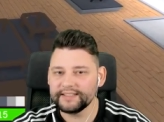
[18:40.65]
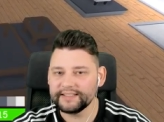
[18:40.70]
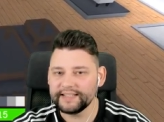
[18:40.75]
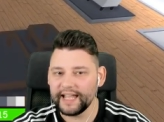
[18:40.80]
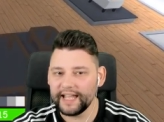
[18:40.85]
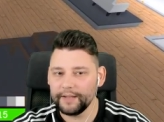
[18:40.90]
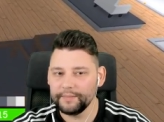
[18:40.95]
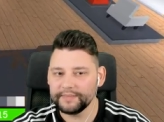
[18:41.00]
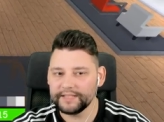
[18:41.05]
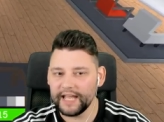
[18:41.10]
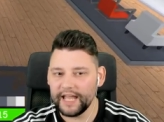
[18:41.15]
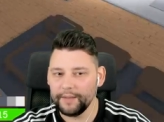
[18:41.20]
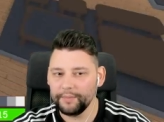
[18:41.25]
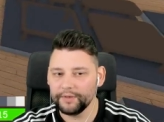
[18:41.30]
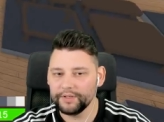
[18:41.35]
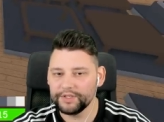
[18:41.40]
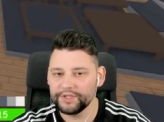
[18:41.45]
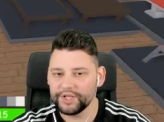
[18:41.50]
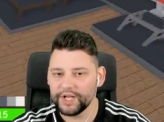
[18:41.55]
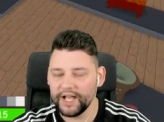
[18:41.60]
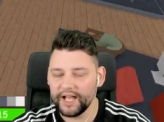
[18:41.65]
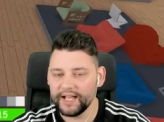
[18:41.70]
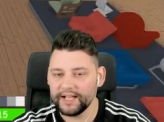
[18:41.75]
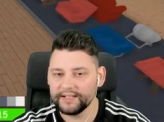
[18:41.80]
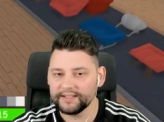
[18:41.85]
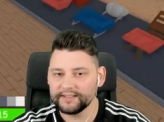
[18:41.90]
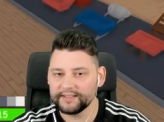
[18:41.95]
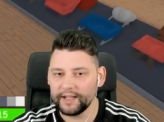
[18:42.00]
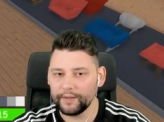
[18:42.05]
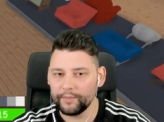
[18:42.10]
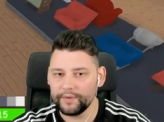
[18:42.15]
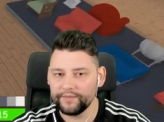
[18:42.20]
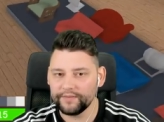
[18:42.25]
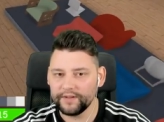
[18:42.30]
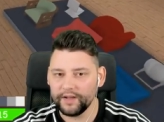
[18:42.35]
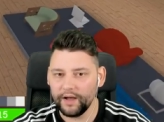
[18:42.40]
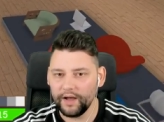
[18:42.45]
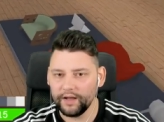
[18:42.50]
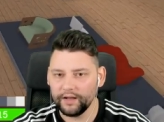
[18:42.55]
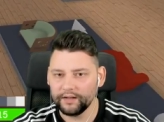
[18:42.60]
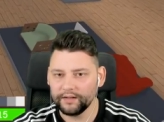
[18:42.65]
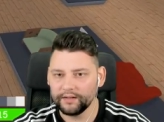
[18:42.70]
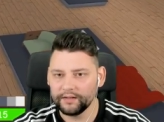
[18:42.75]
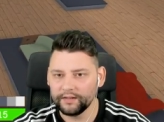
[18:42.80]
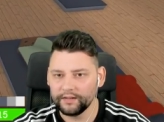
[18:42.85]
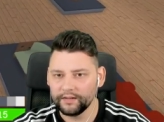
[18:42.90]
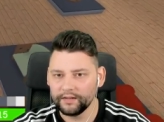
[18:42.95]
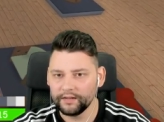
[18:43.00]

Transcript: same table and chairs that we've got.